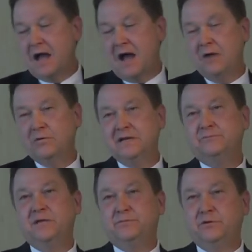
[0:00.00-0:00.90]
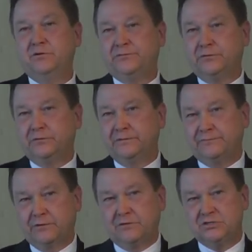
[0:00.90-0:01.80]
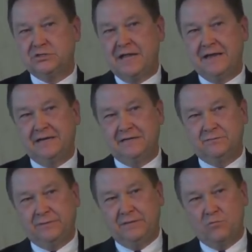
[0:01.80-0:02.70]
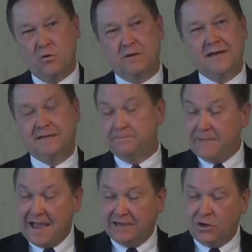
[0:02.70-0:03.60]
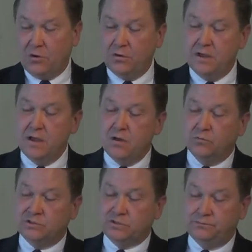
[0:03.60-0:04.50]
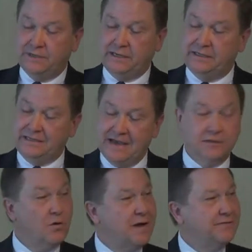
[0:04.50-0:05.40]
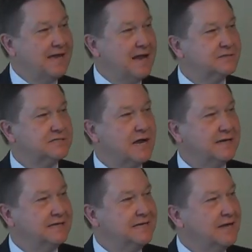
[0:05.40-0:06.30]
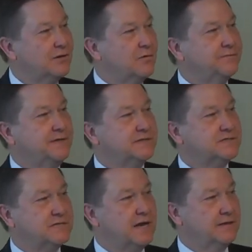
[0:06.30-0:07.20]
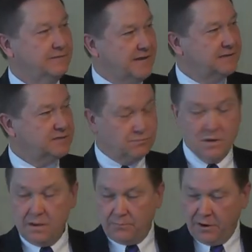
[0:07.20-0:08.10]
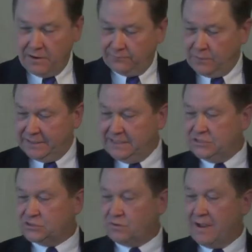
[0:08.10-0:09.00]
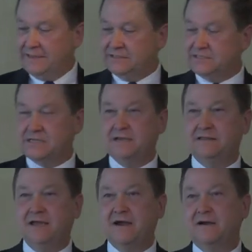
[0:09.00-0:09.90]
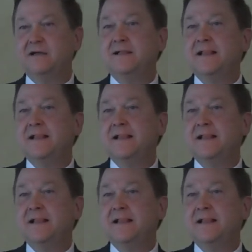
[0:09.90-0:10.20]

Wouldn't it be beautiful for Christianity to be more like a mango, which would be yellow on the outside and yellow on the inside? And that's part of what he's trying to say there.